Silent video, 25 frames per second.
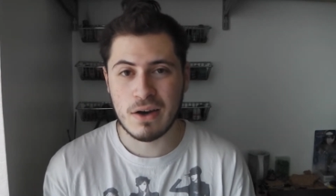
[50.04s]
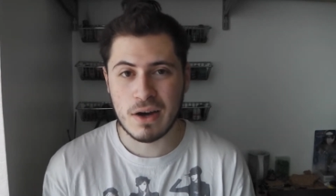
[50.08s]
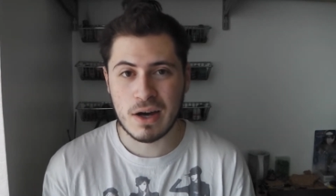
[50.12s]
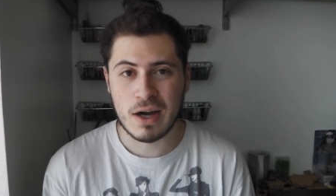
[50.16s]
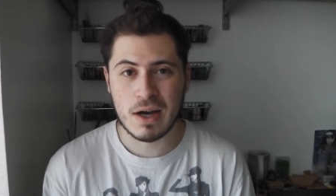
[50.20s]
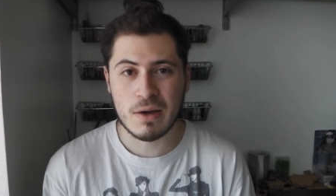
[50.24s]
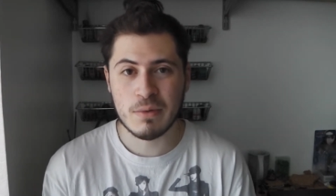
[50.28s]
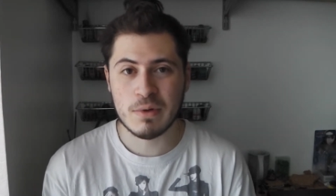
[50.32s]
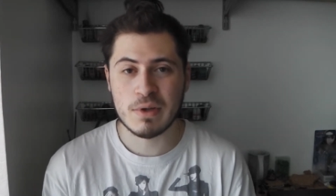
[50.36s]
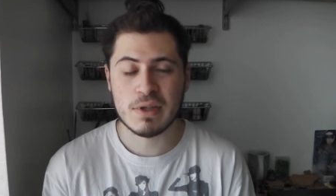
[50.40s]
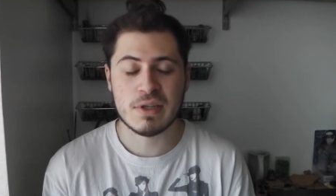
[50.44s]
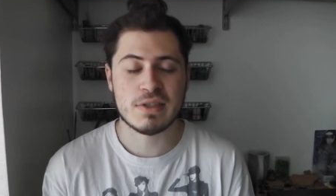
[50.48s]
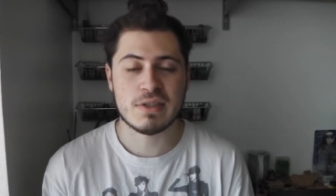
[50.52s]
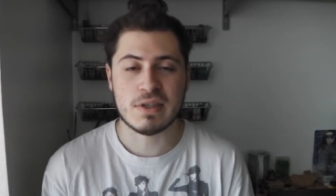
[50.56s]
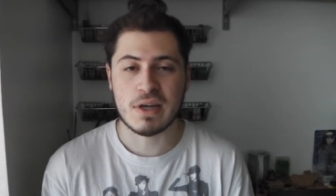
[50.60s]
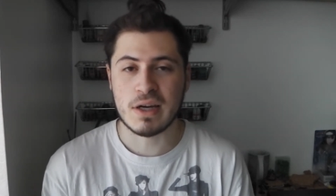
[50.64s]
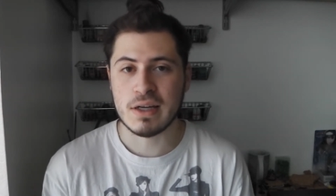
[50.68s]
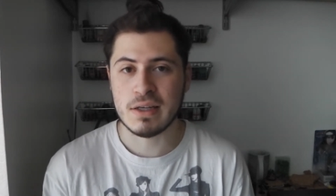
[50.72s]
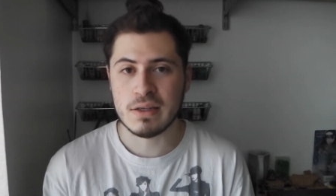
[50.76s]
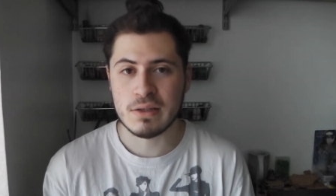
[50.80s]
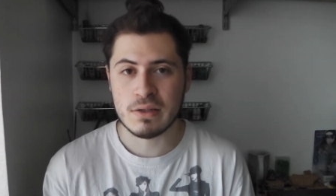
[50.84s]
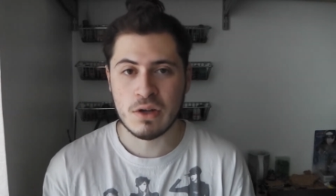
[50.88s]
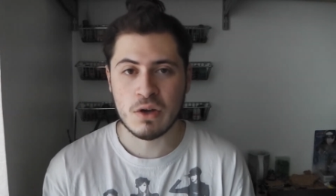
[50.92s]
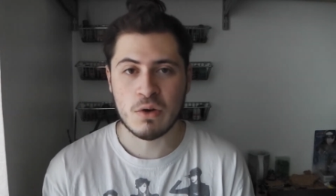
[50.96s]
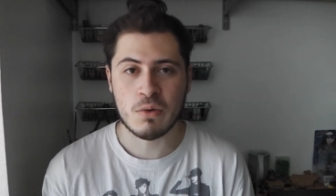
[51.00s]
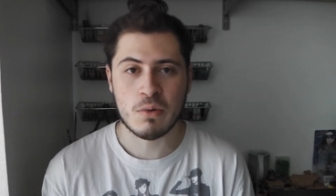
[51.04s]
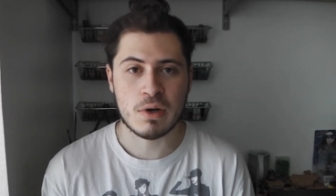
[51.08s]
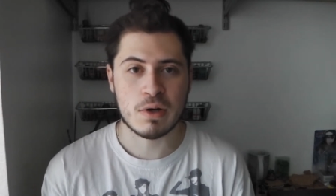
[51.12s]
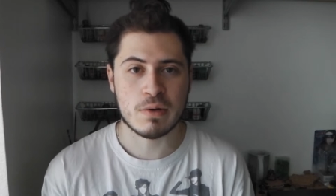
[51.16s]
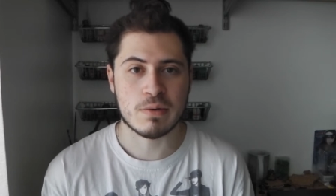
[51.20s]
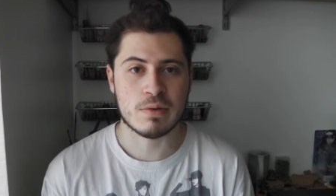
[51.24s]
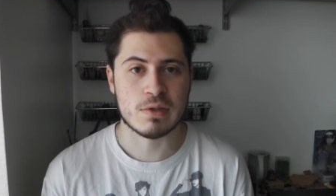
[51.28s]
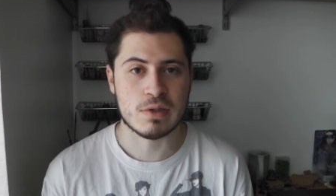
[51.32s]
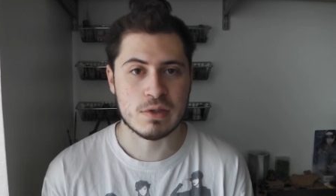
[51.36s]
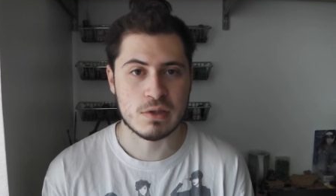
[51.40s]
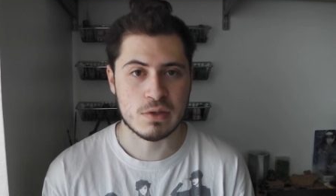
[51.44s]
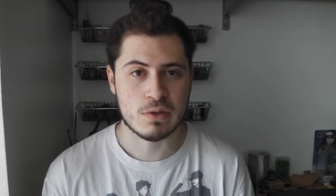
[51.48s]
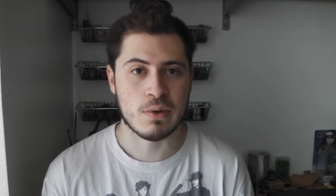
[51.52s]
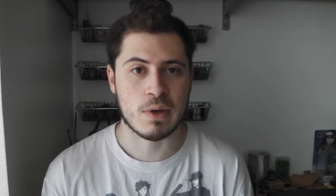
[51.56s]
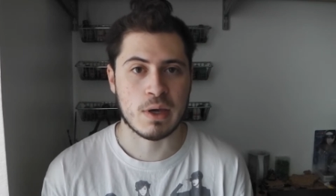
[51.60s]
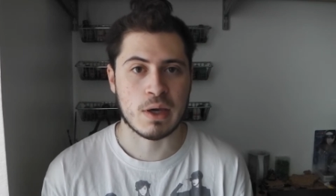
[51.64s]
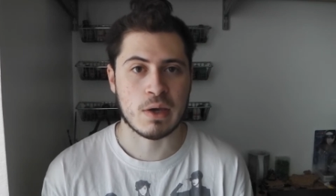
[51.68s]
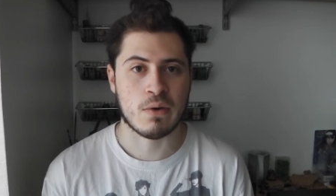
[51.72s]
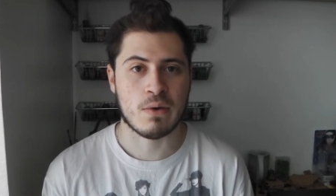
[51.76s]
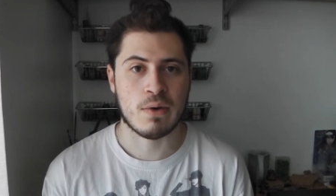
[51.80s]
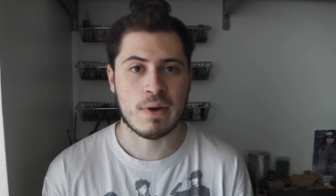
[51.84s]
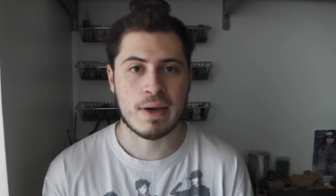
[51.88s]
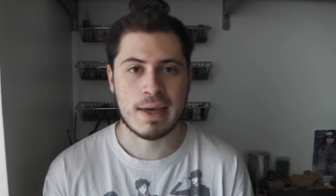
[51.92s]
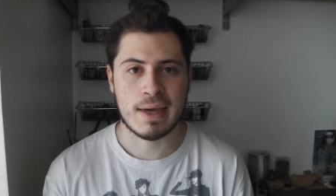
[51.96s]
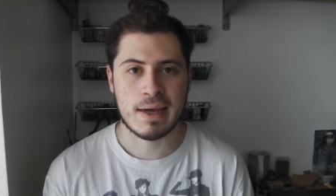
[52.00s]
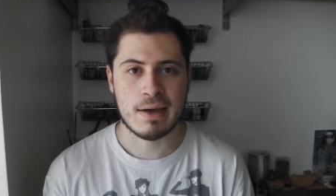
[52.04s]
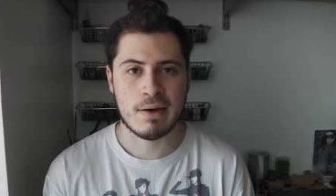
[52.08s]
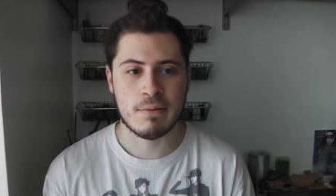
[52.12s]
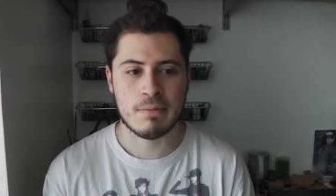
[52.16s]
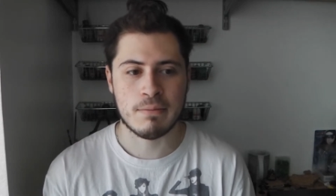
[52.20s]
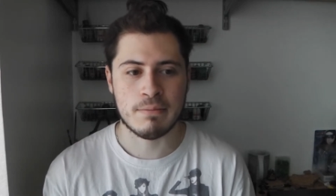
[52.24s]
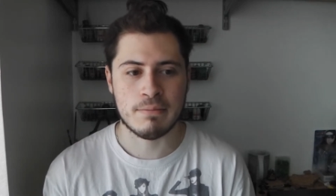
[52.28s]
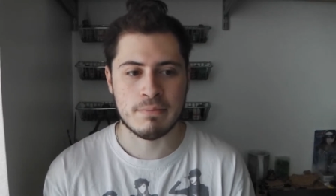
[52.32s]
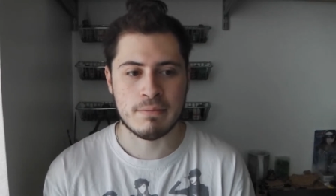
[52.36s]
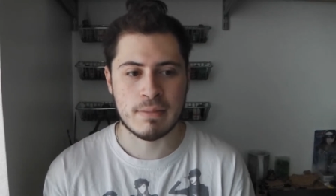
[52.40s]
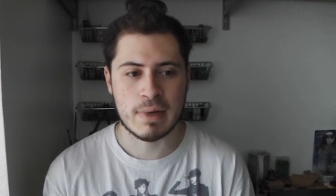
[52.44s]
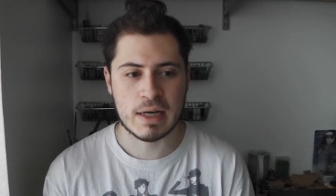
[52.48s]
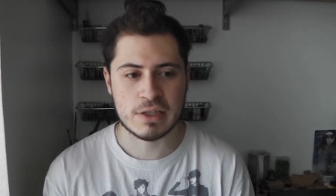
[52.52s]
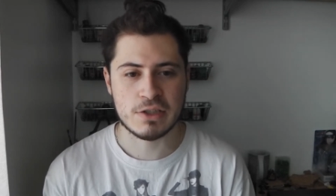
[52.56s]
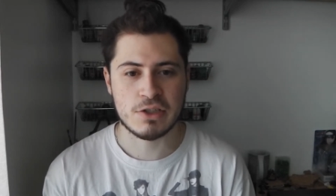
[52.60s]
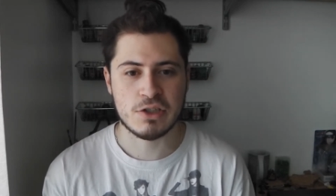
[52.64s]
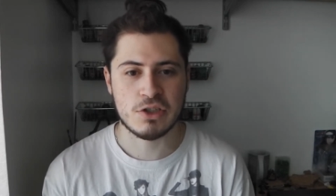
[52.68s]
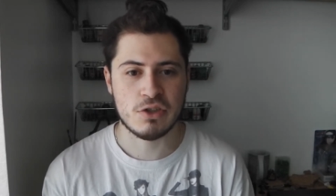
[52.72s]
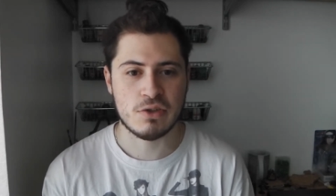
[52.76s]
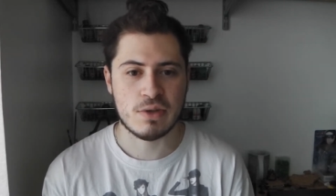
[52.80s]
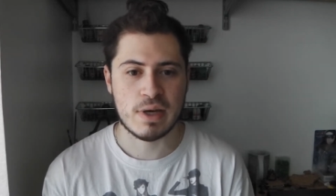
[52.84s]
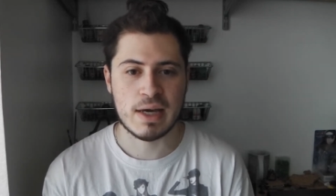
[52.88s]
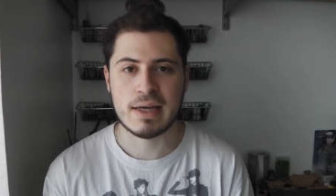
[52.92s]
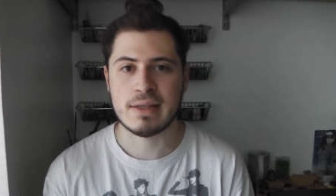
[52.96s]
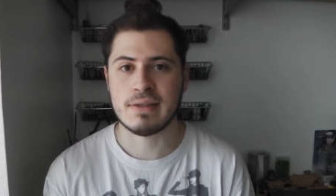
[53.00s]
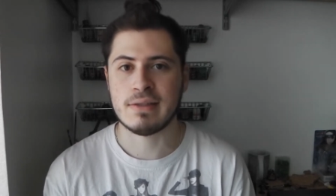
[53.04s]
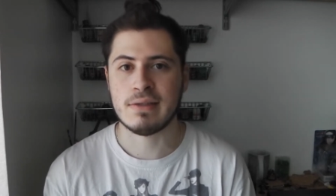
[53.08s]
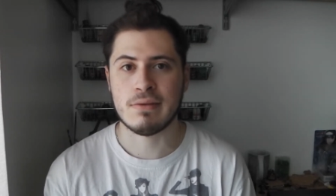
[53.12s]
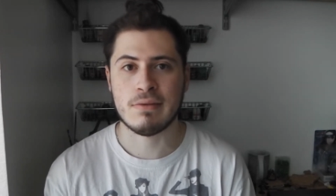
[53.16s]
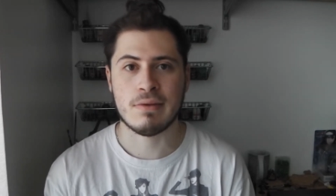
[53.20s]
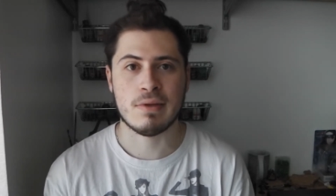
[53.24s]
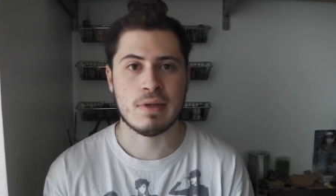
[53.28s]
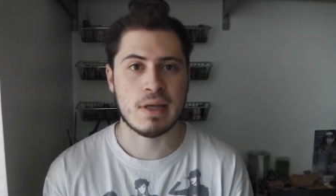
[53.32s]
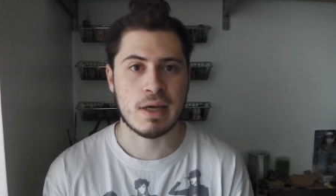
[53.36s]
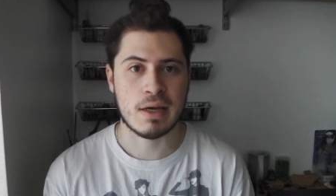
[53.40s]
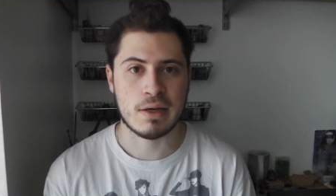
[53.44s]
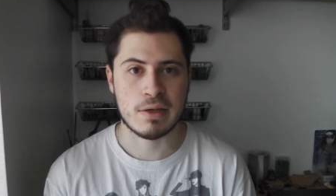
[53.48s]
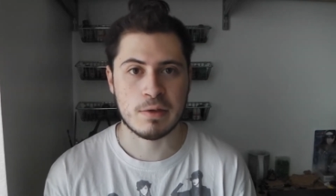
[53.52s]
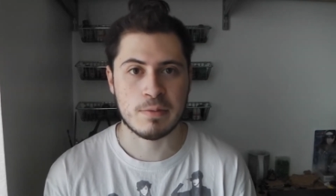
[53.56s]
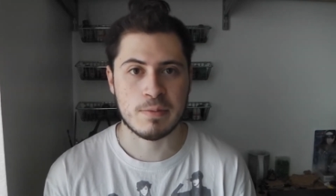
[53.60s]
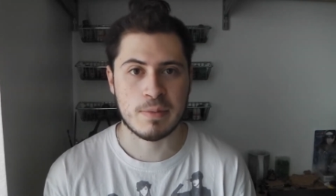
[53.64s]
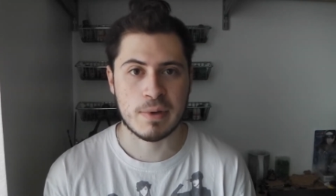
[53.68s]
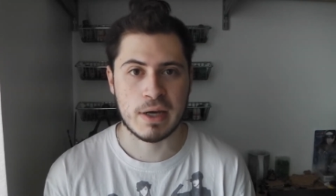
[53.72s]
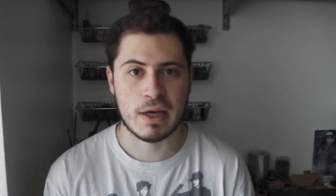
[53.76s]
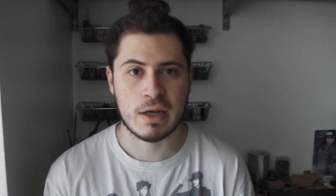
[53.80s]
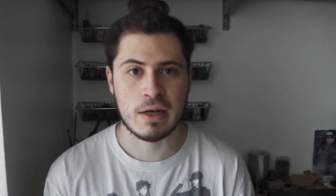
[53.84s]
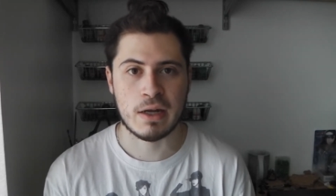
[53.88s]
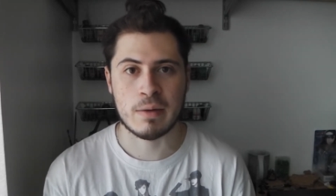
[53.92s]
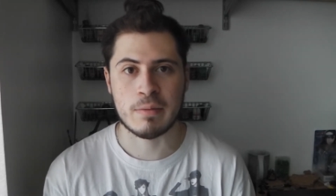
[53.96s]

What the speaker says: I realized I didn't know what I was doing or how much you had to thin out your paint,